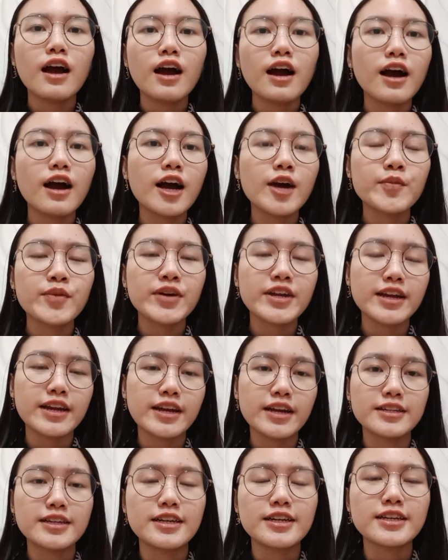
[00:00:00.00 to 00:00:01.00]
I'm
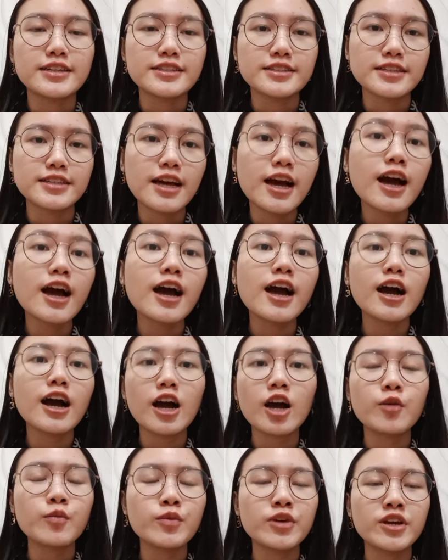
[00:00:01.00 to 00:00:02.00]
Theresa.
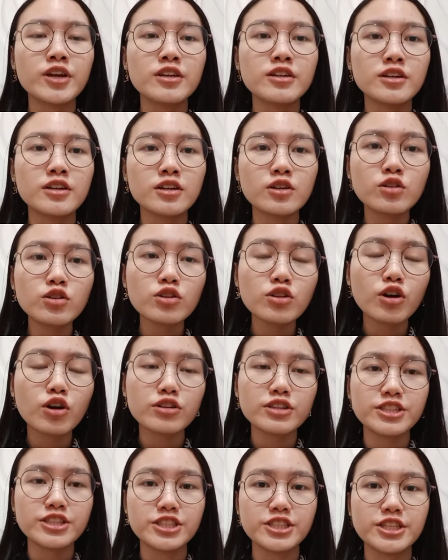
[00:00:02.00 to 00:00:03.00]
I'm in a good
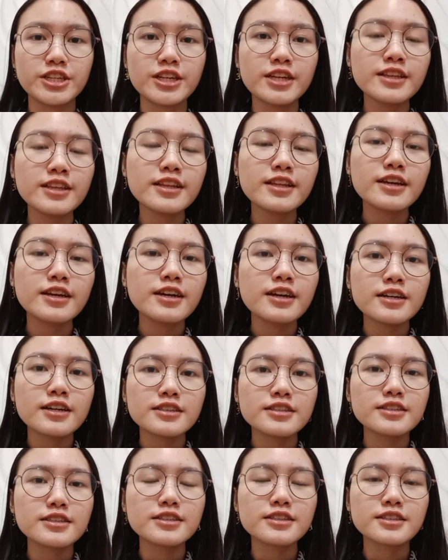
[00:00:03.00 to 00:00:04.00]
condition.
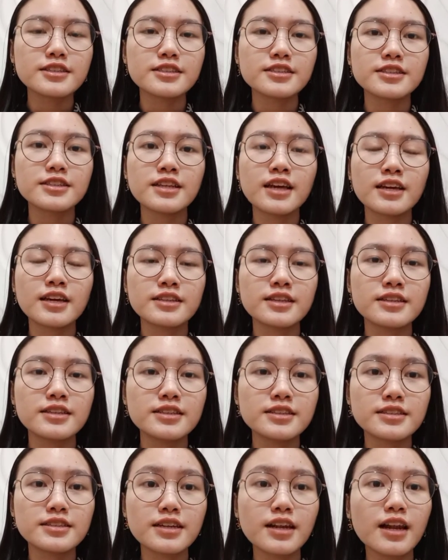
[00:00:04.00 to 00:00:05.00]
The reason I attend
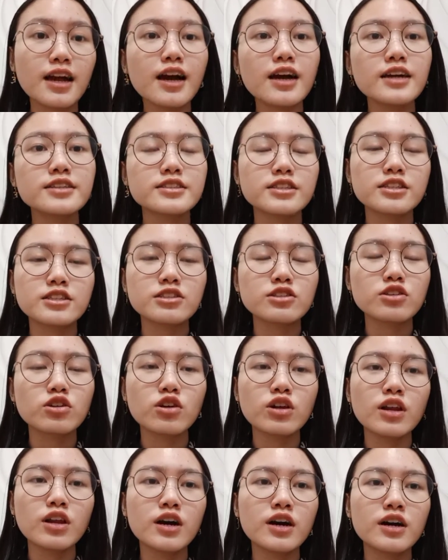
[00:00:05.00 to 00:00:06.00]
this class is to
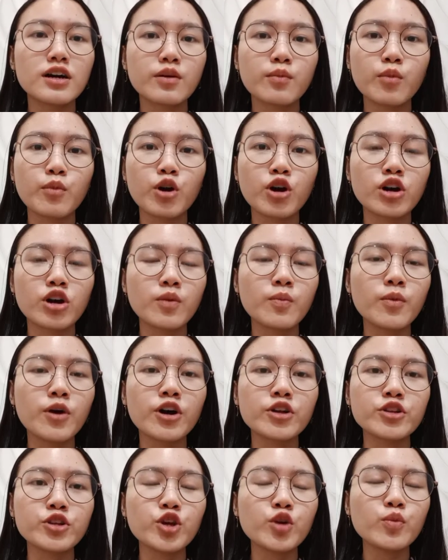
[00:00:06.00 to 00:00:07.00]
learn more
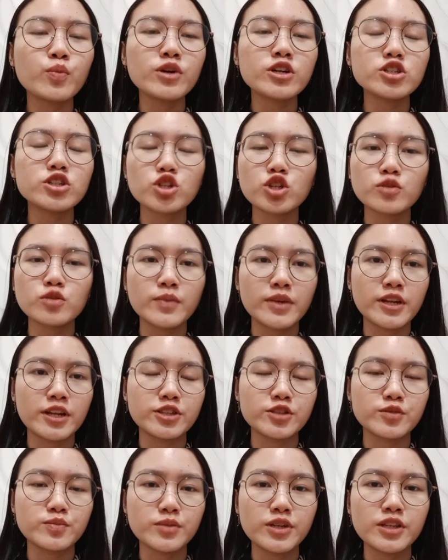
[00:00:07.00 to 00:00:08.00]
about human resource
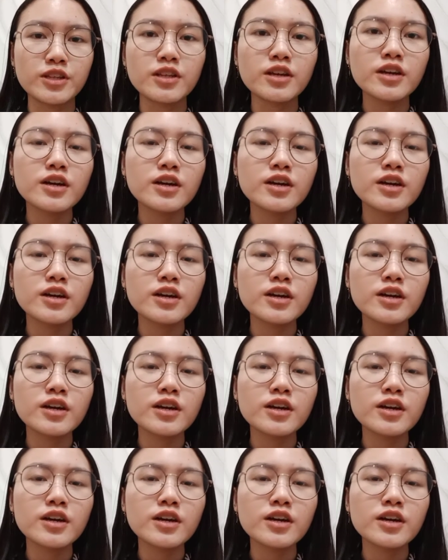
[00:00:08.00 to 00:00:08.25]
management.